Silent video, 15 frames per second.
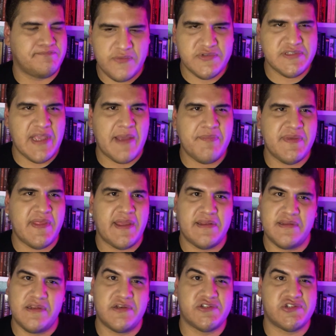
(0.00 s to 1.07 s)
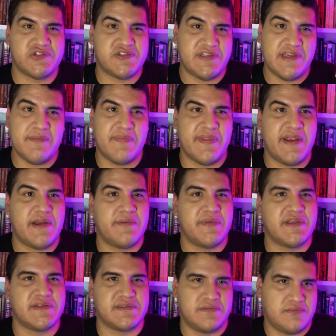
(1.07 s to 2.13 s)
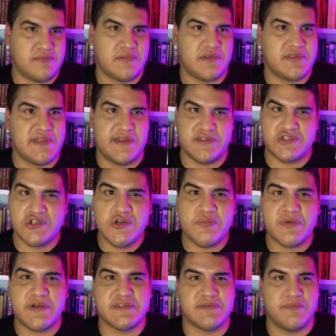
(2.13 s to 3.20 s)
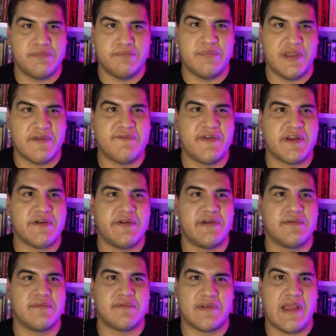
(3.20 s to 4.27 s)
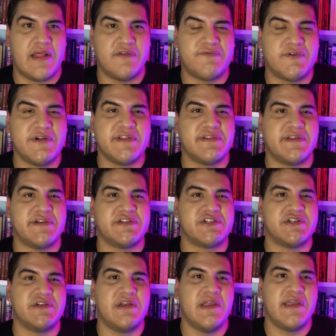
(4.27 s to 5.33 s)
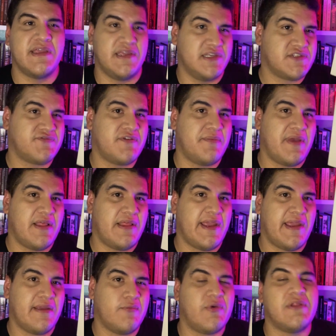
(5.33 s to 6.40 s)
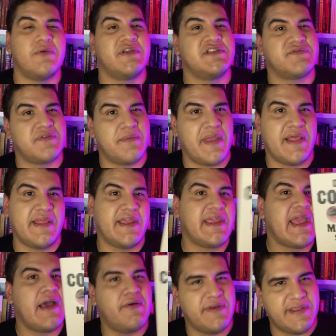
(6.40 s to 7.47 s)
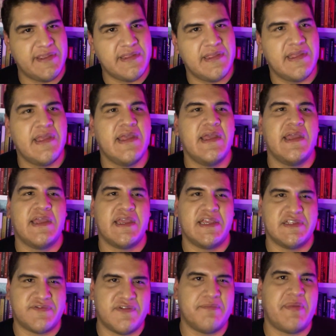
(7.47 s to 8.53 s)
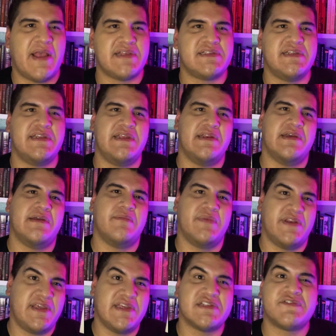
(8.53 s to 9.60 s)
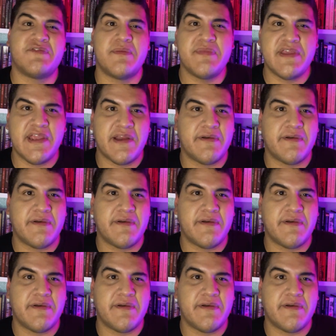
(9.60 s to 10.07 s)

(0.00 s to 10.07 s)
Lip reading: was happy that, you know, to see him there, because Dennis Cooper is a big figure in California literature. He is from LA. Well, he's from LA County. He's from Pasadena, but he is from the